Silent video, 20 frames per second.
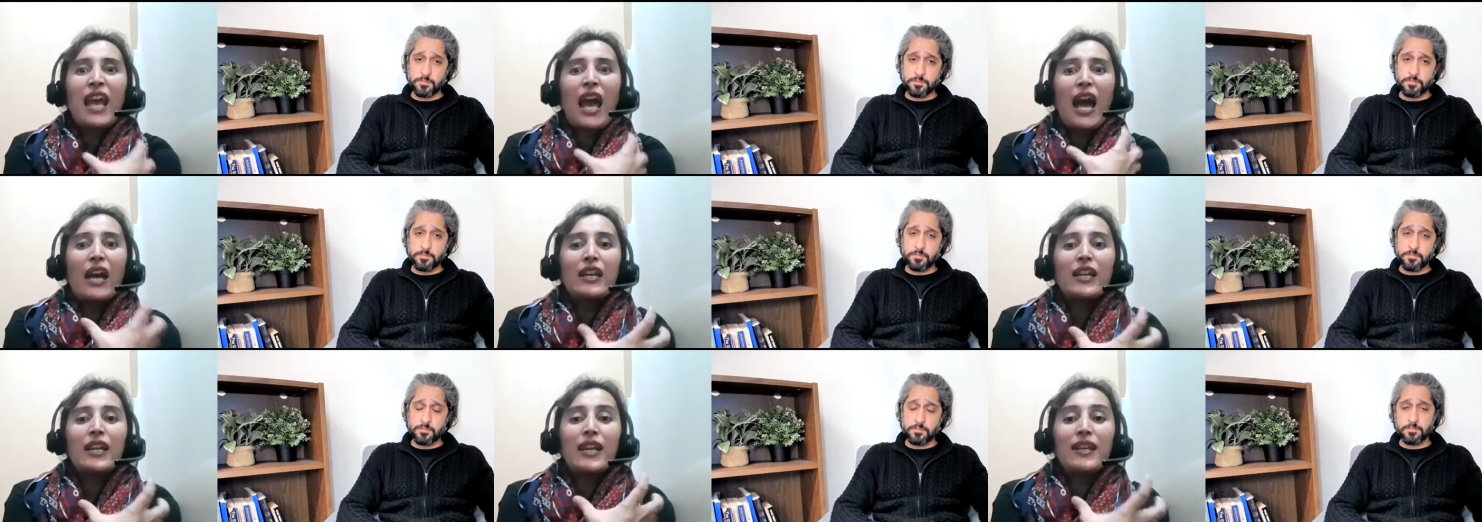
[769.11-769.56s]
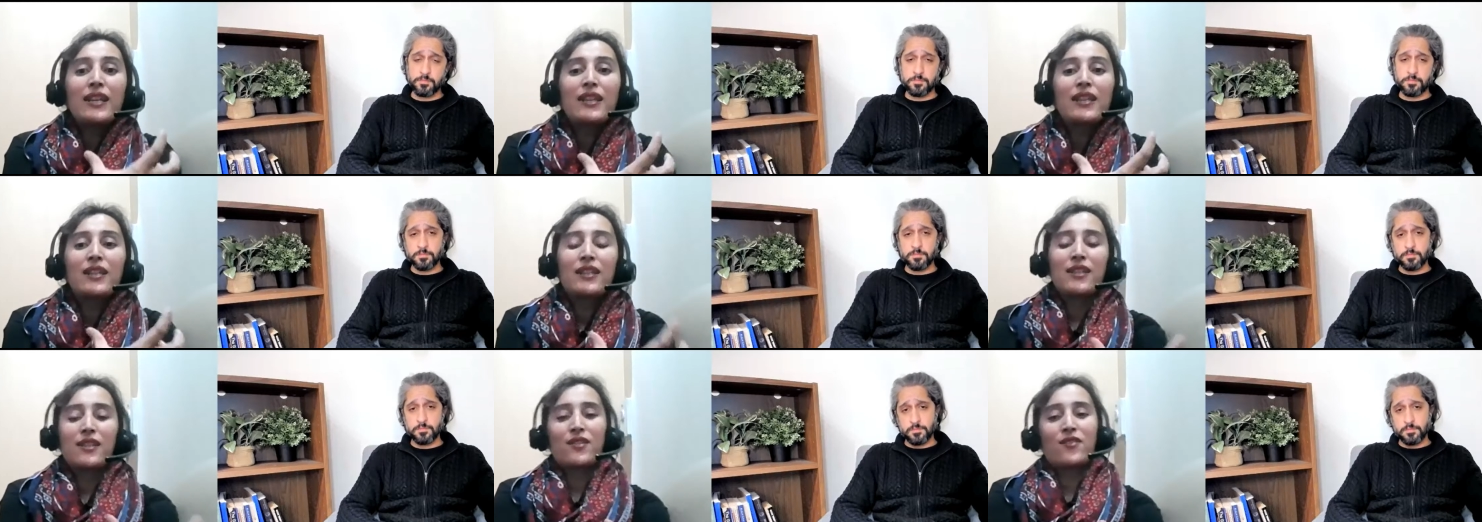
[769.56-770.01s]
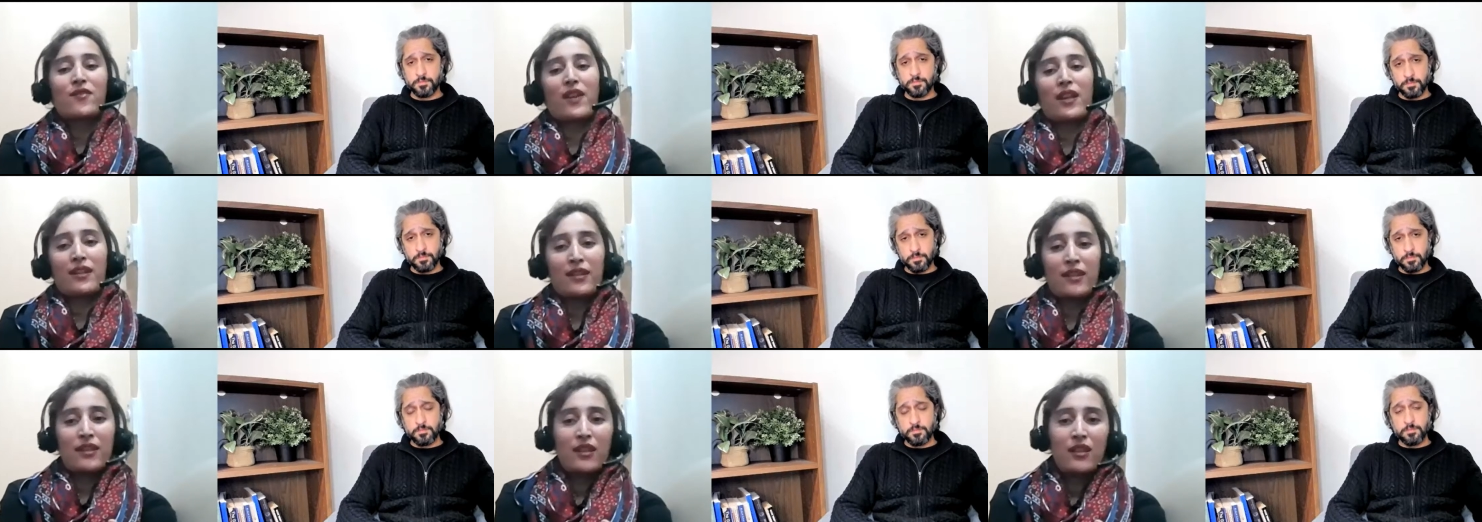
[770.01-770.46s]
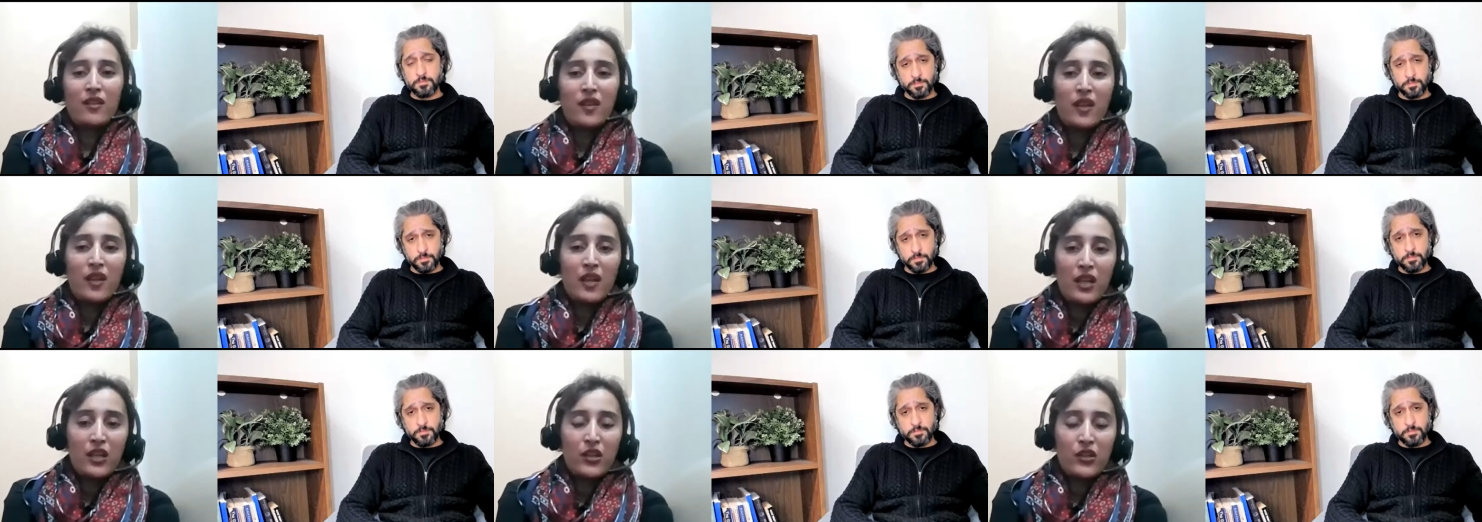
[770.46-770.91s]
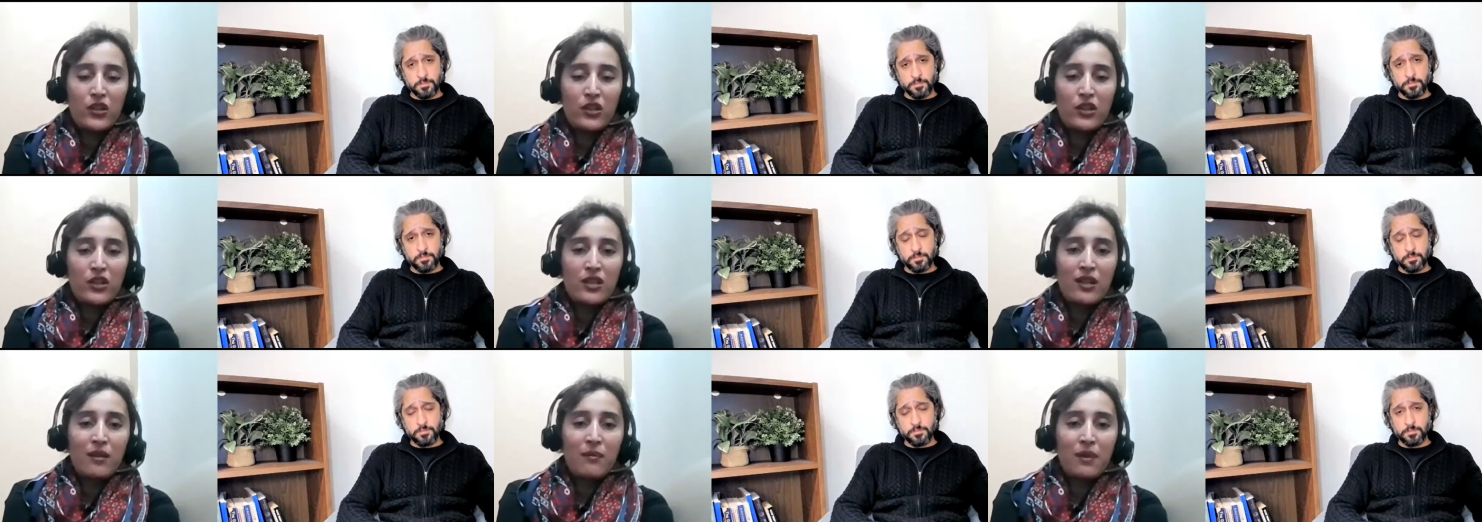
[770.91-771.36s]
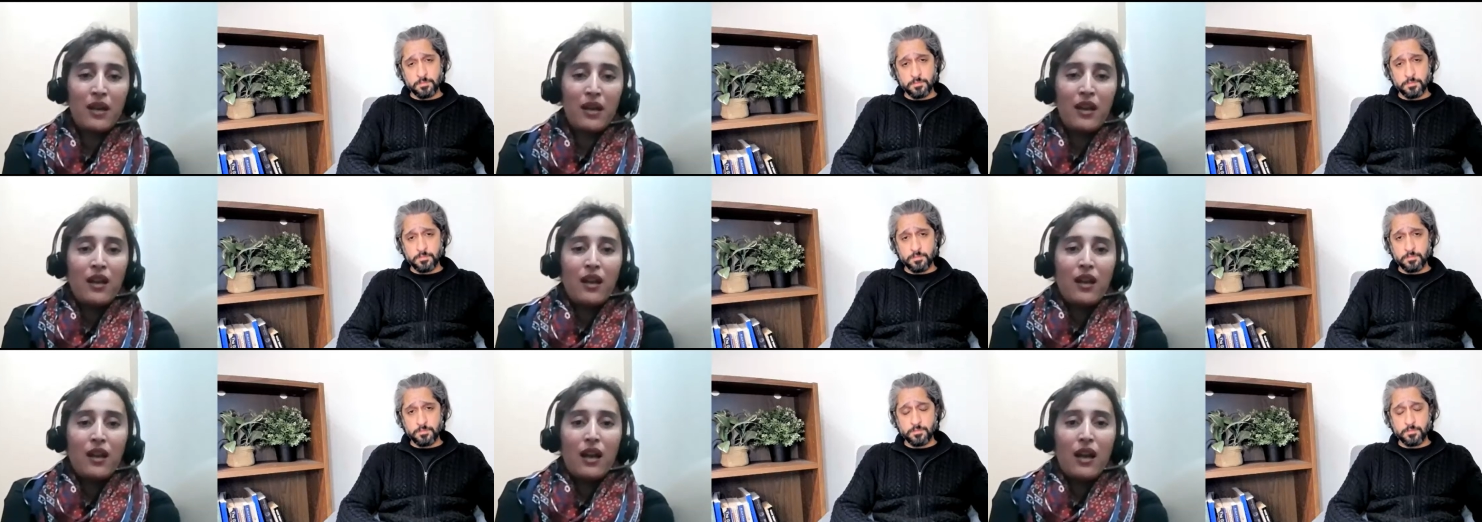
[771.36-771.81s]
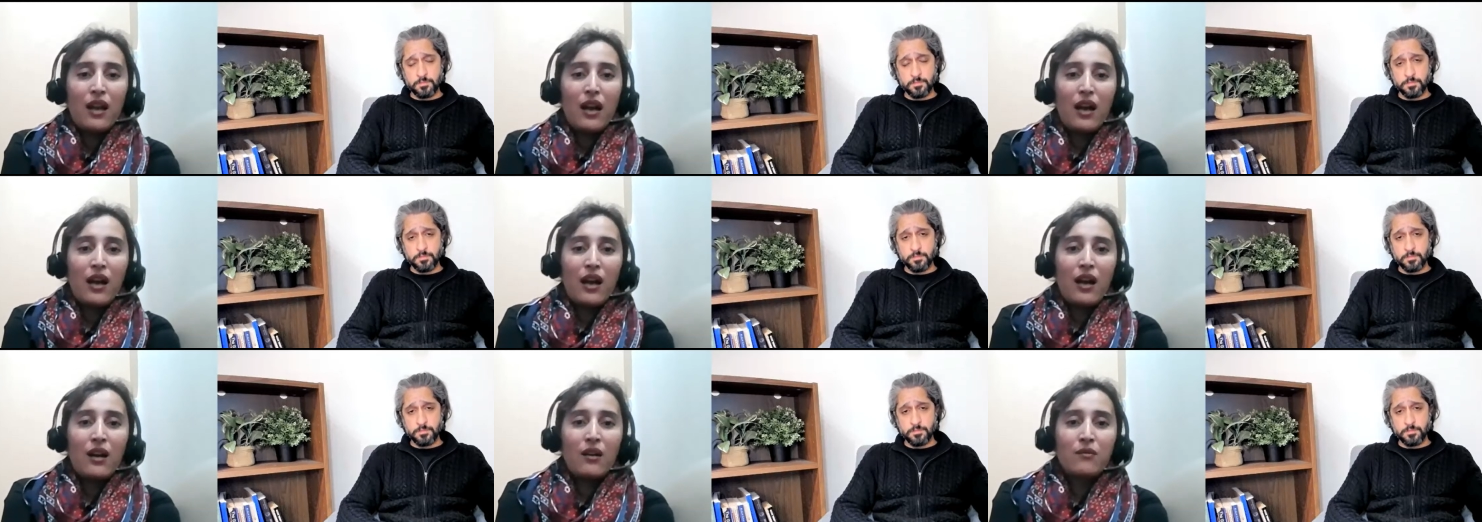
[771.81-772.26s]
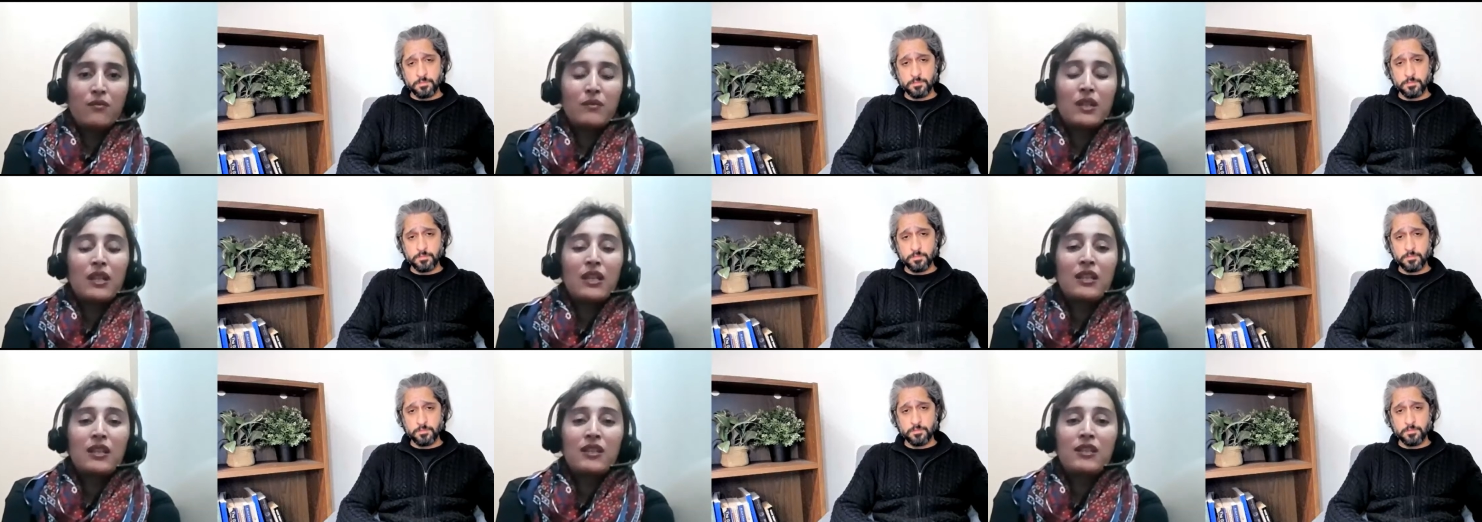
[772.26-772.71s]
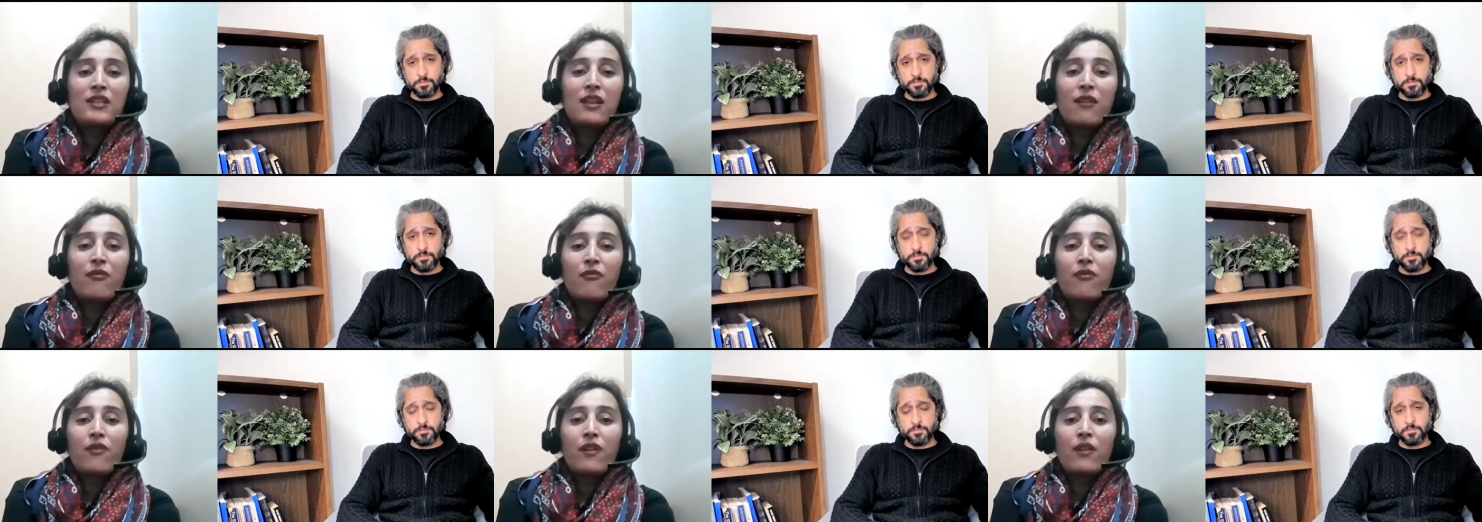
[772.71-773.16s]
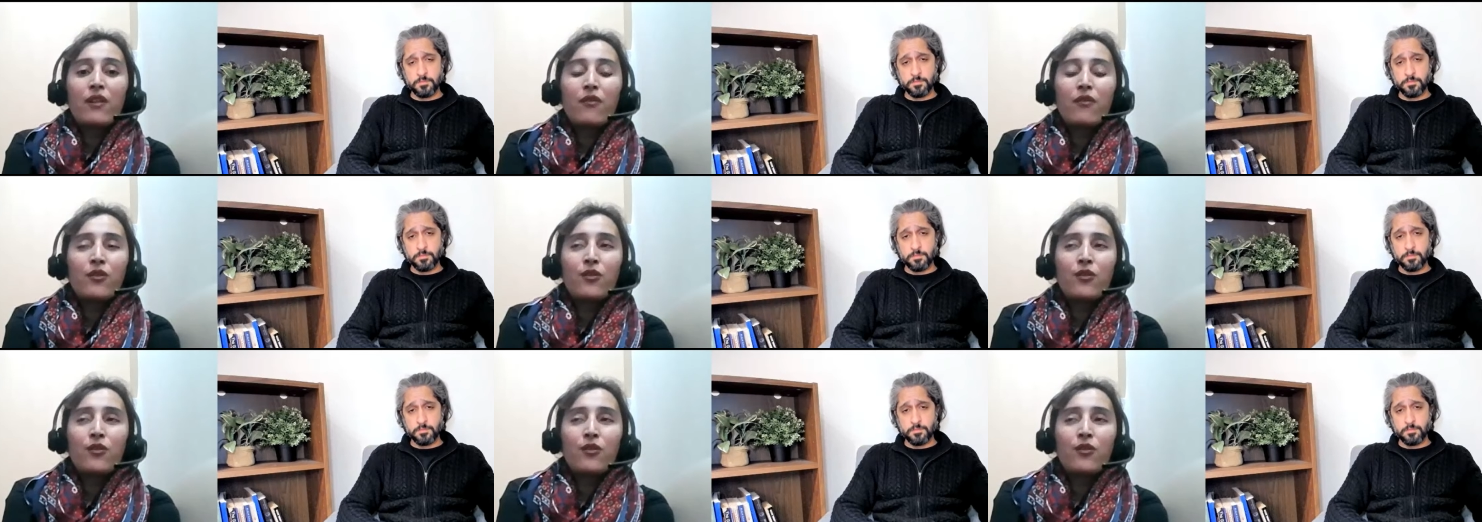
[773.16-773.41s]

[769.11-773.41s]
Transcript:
Speaker 1: carrying the distress in the relationship, uh, it's different.